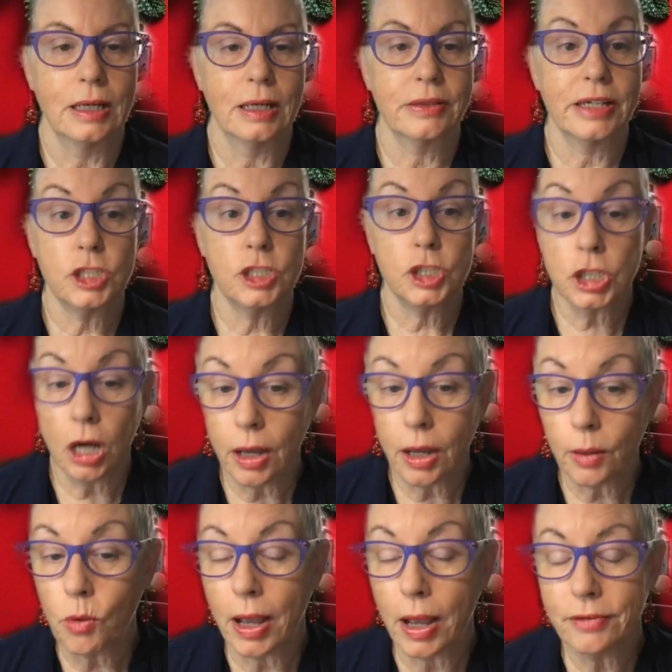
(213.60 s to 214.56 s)
They shy
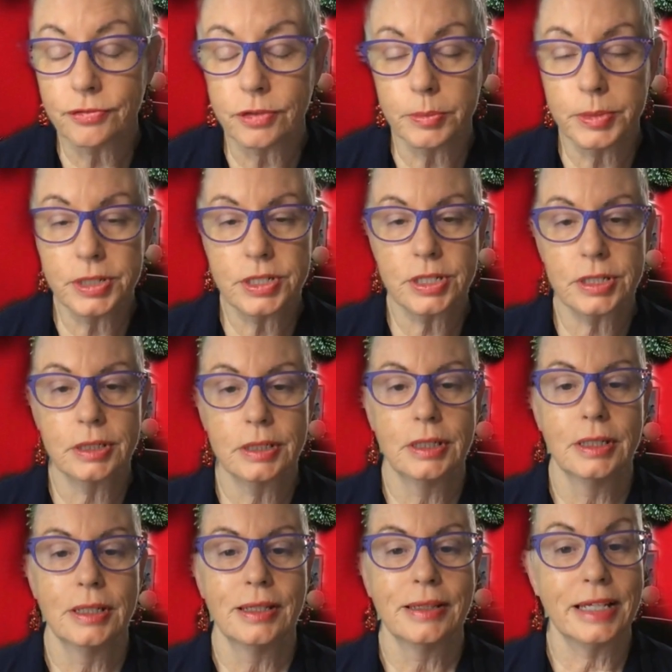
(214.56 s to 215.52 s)
away from it.
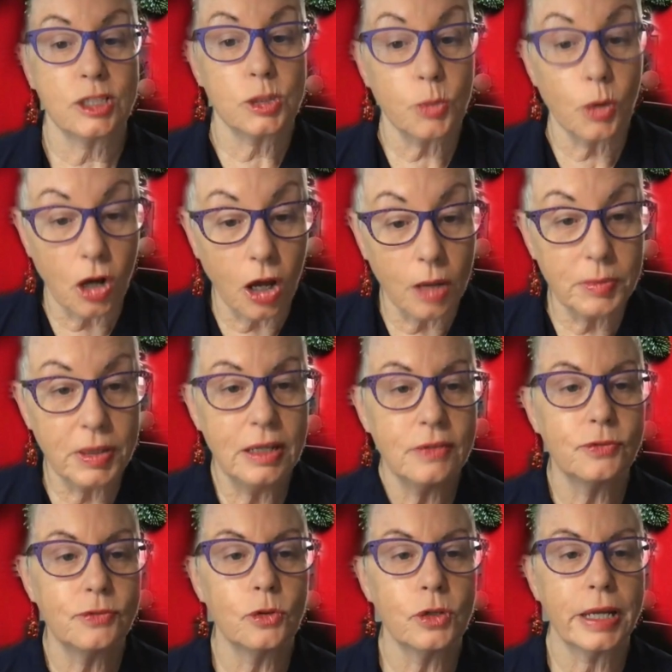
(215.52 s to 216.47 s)
That's what I'm here
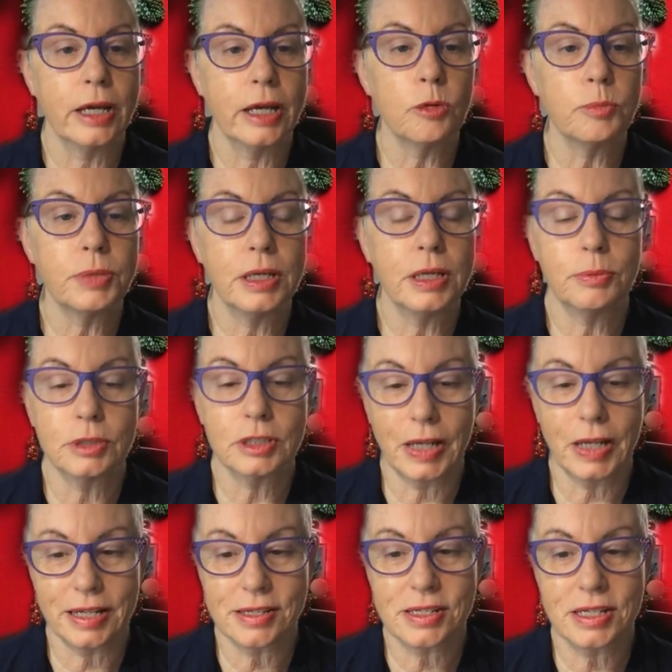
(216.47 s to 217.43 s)
for, to help people to
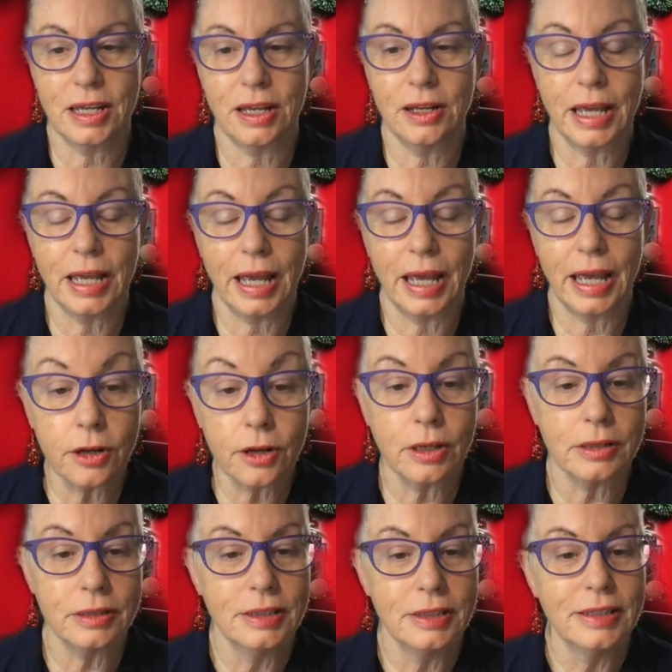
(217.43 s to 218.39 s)
understand how to
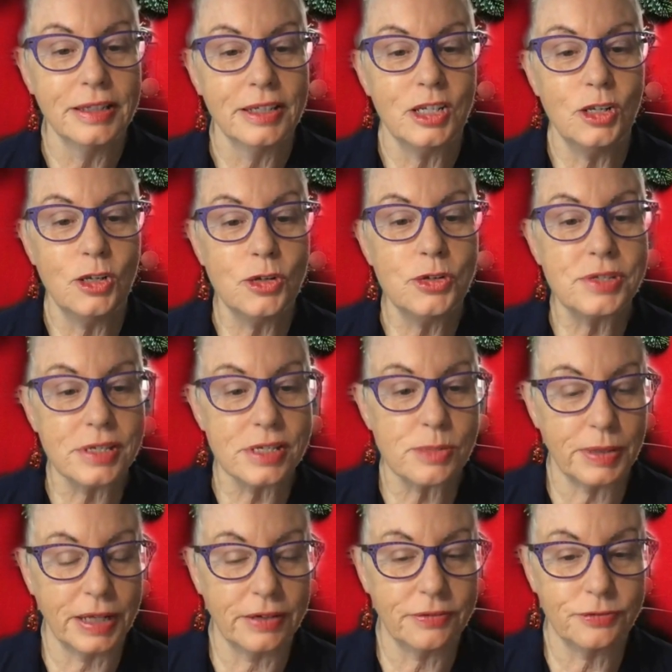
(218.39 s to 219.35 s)
use this
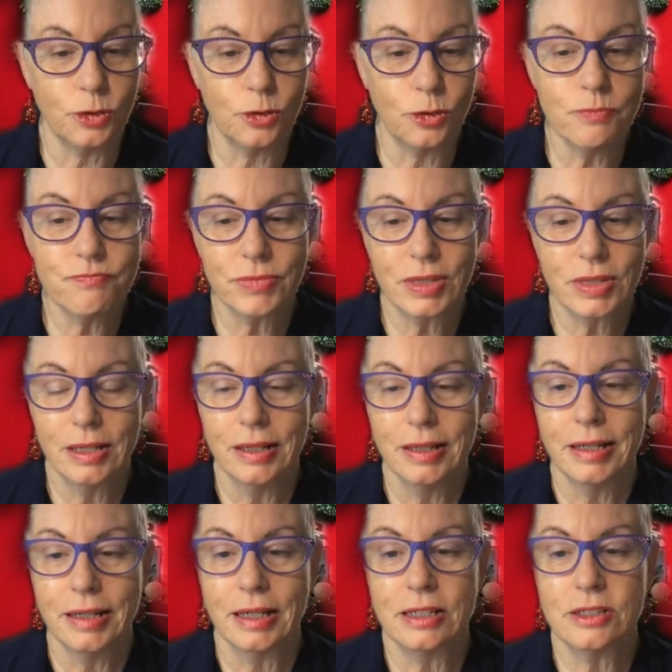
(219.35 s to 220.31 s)
platform.
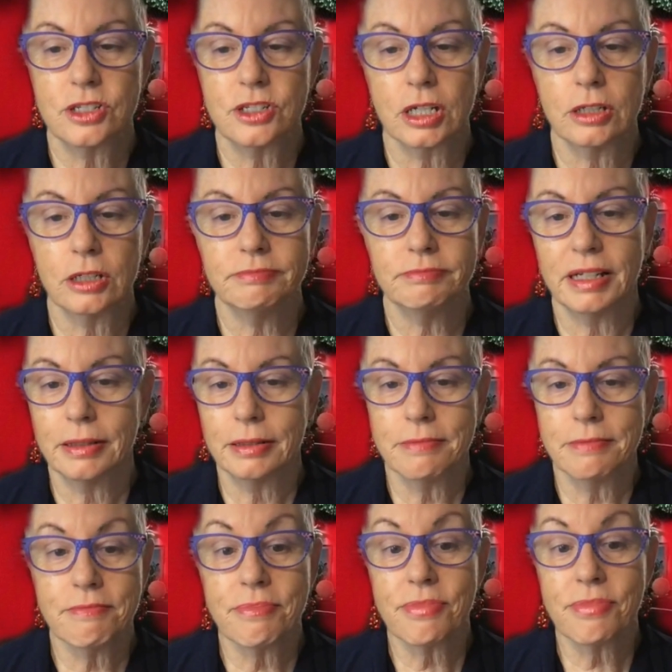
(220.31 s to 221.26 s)
And so
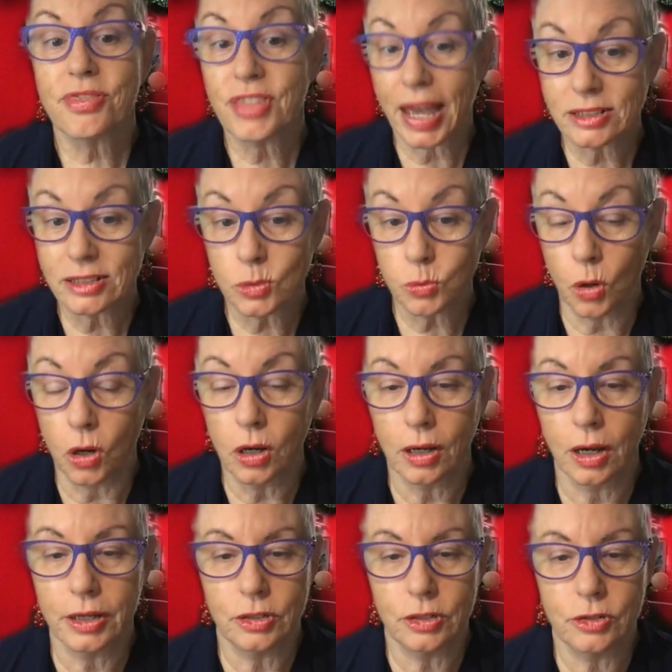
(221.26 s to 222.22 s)
that's why
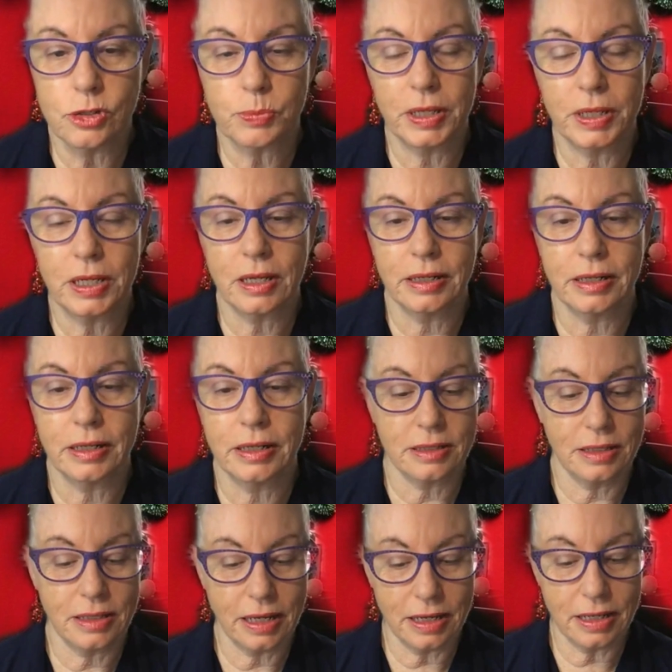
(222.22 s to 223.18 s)
I use
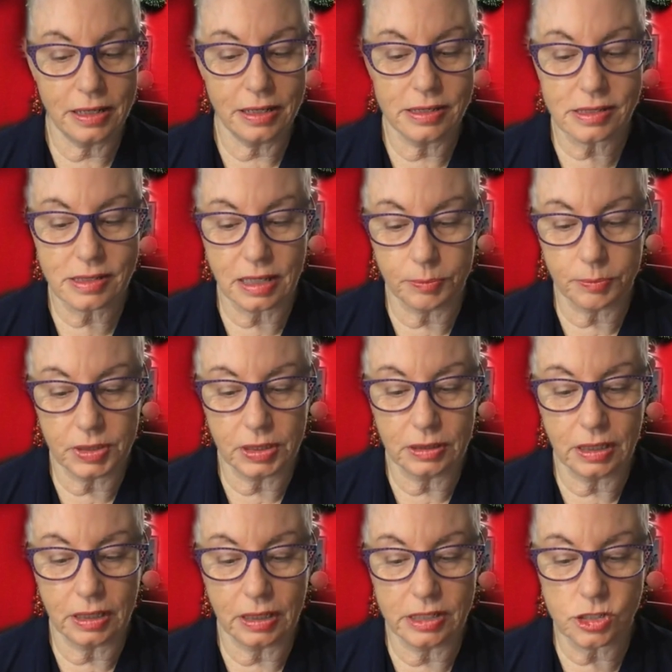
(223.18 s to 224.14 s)
BeeKonnected. It is something
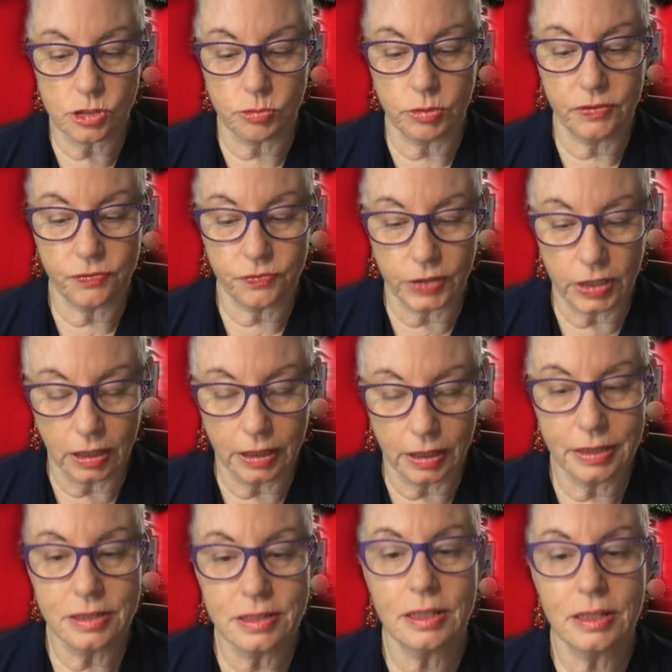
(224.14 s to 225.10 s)
that has
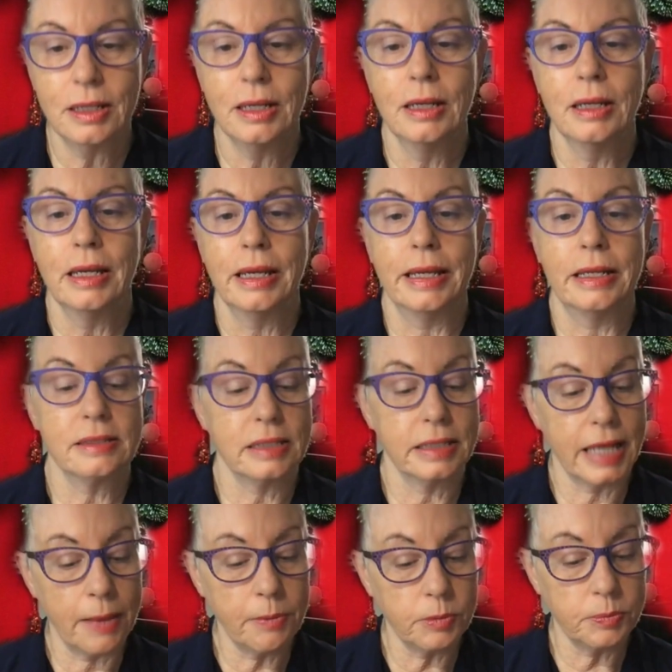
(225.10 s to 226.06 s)
refined. It has
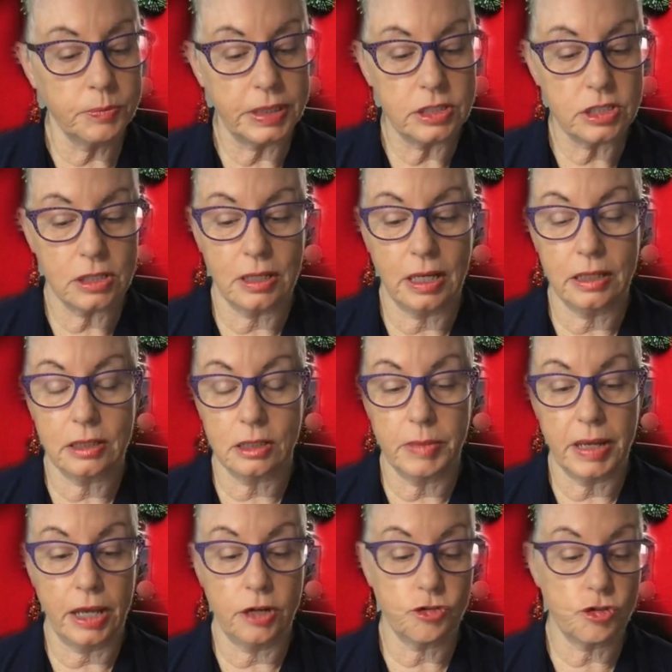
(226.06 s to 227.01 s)
enabled me to hit the
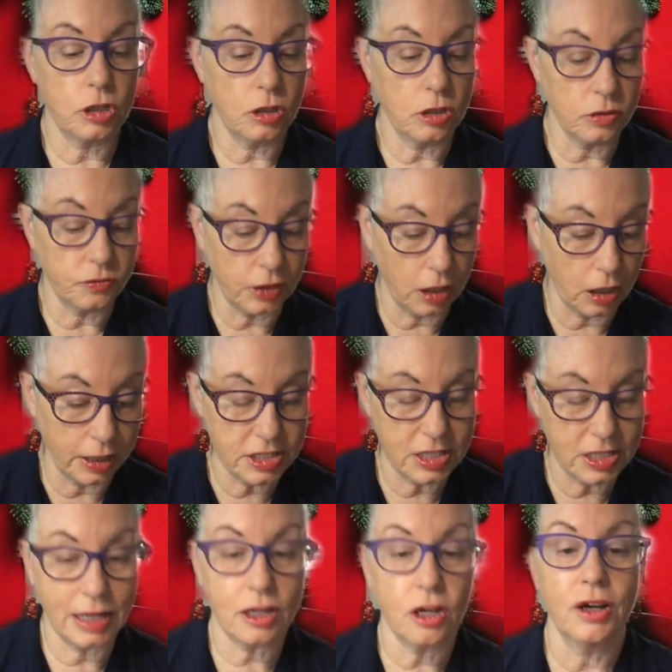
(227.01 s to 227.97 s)
mantra of high
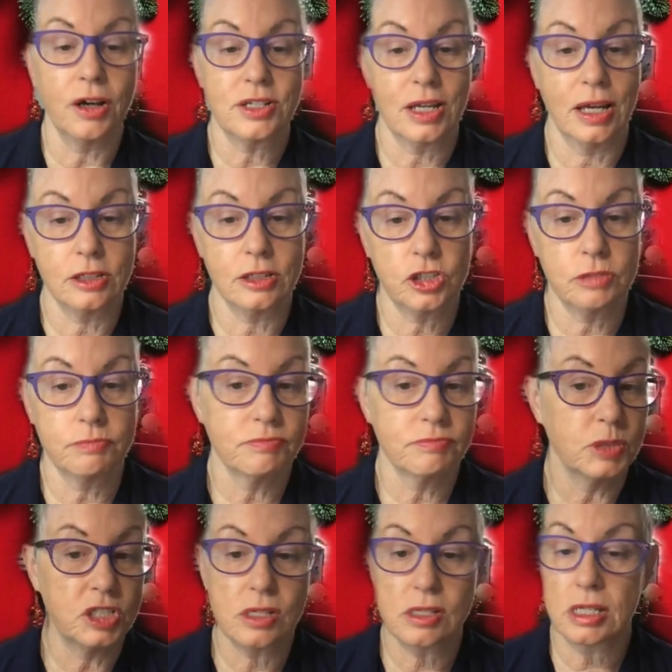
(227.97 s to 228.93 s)
tech, high touch,
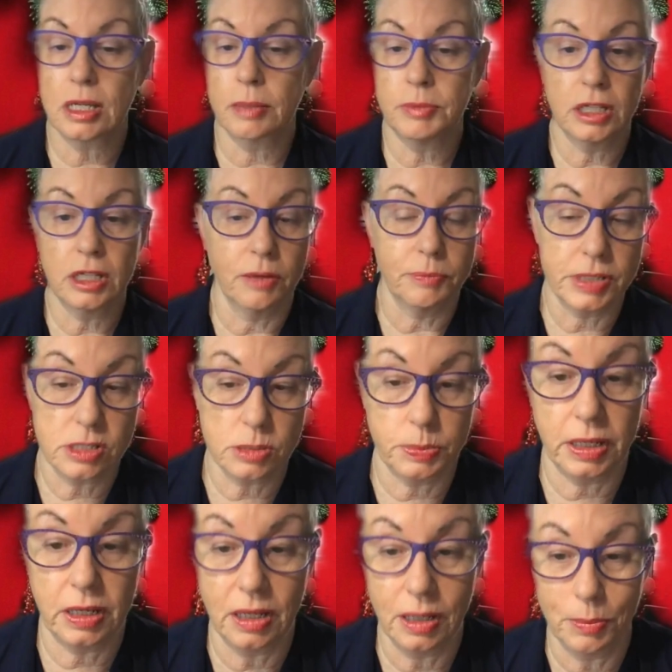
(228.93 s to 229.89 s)
which is something I've been
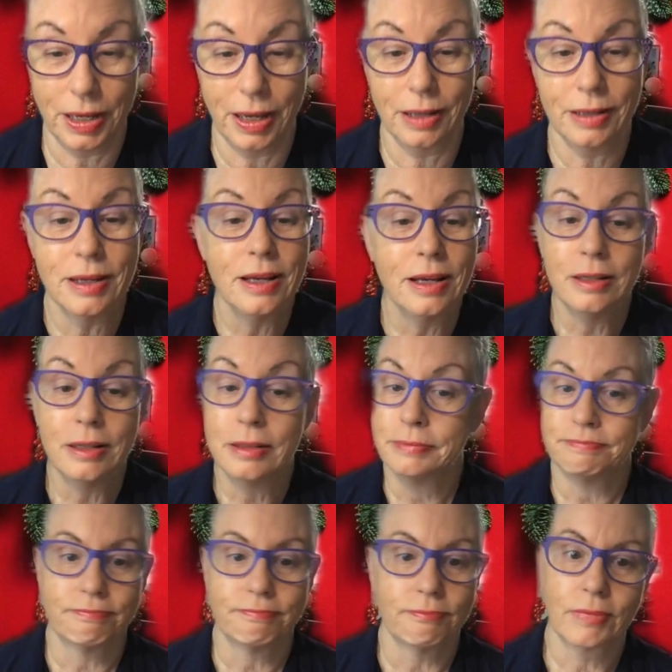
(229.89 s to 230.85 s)
speaking about,
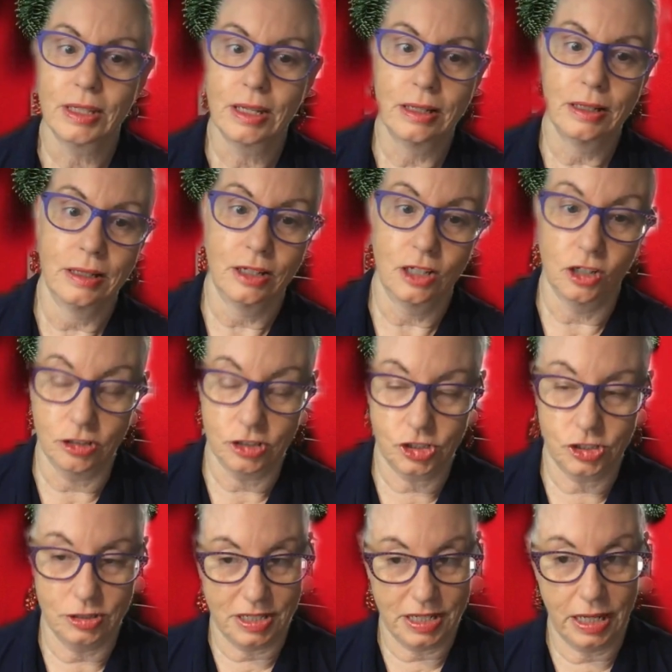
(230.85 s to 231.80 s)

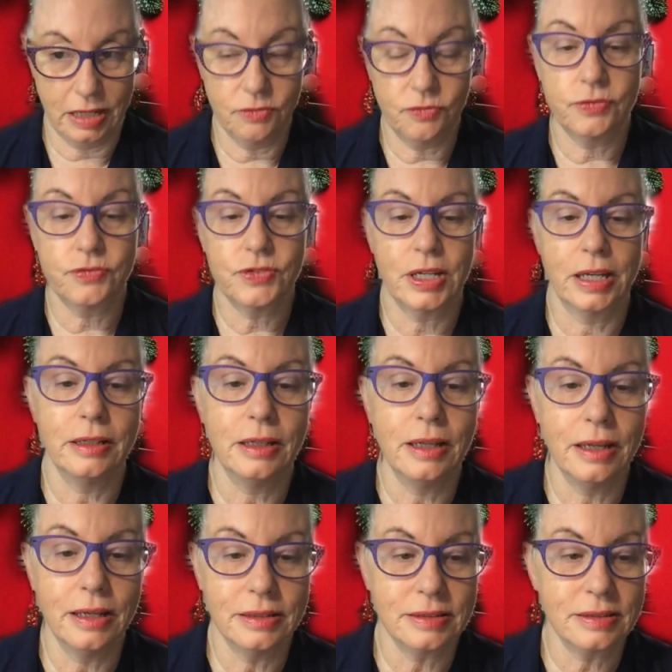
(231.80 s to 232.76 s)
10, 15
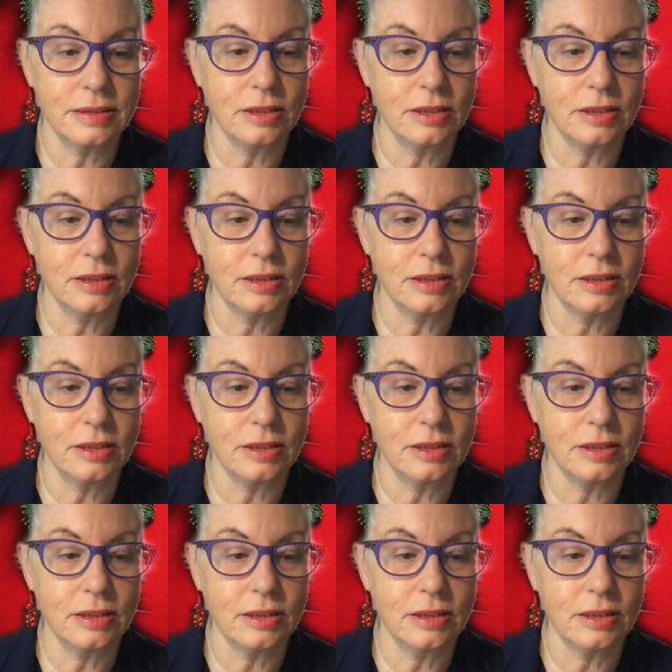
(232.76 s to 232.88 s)
years.